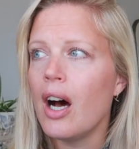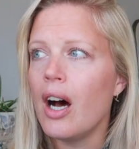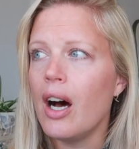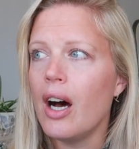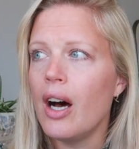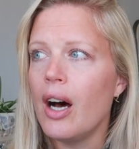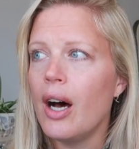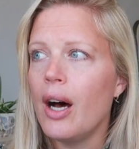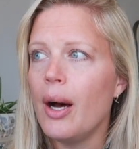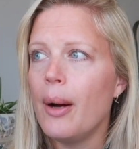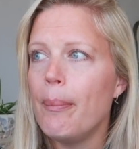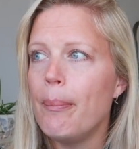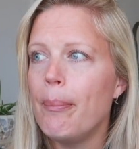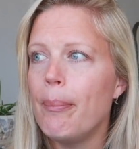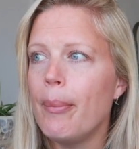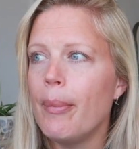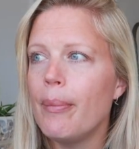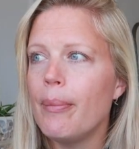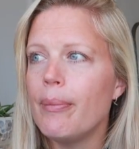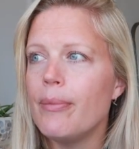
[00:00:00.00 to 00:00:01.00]

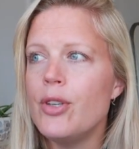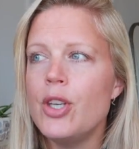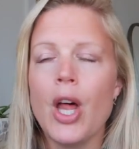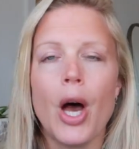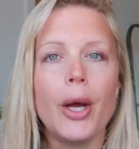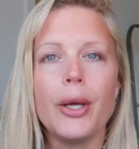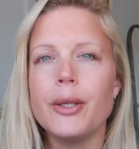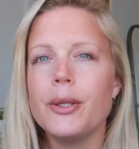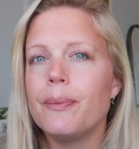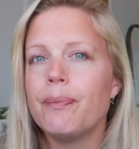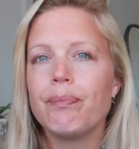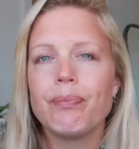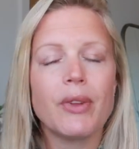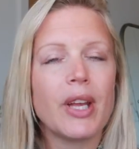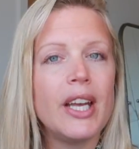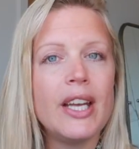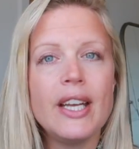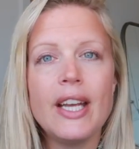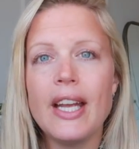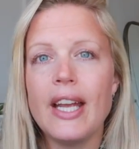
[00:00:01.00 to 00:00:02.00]

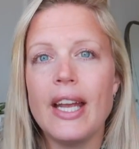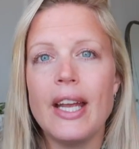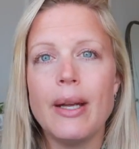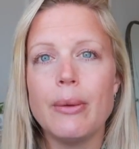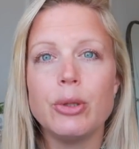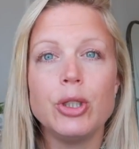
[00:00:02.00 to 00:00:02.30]
It